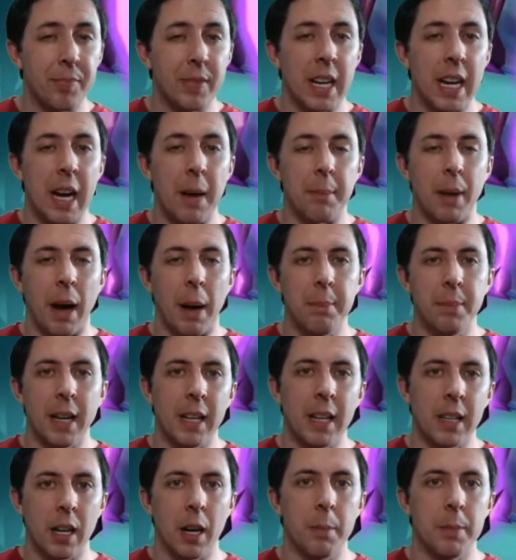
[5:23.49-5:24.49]
I'm not
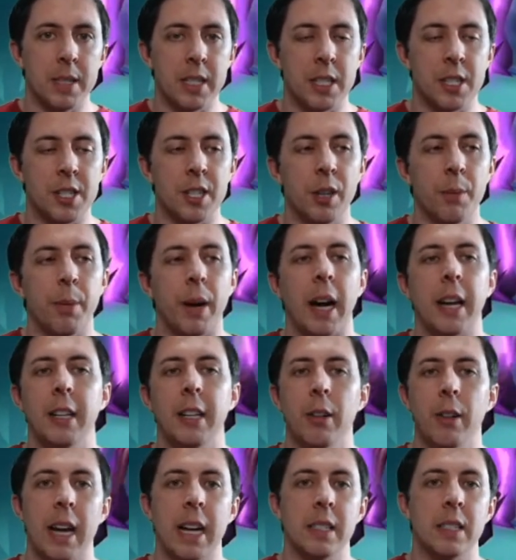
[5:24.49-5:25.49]
100% sure, but I
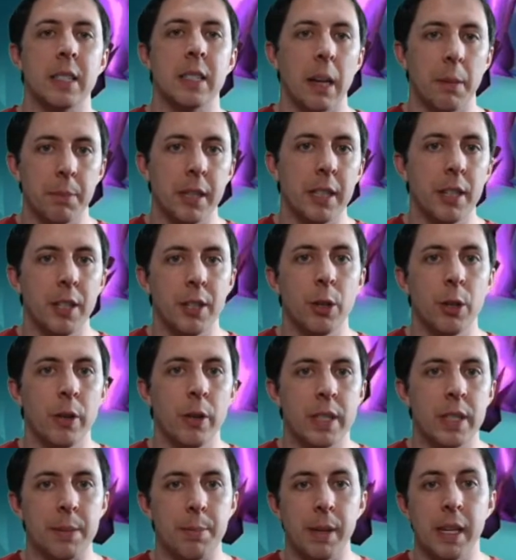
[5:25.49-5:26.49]
know it has something to do
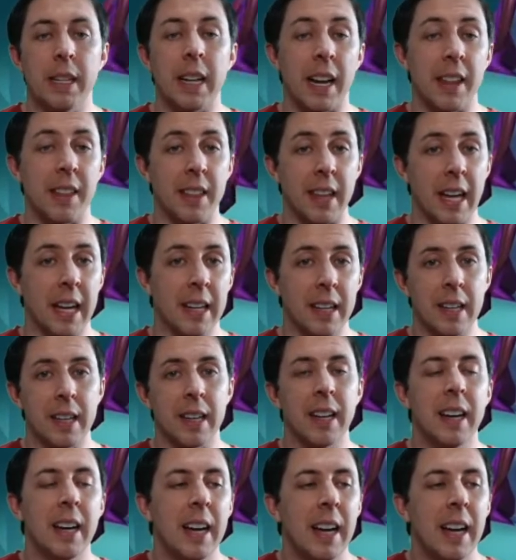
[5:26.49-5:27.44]
with speed, I think,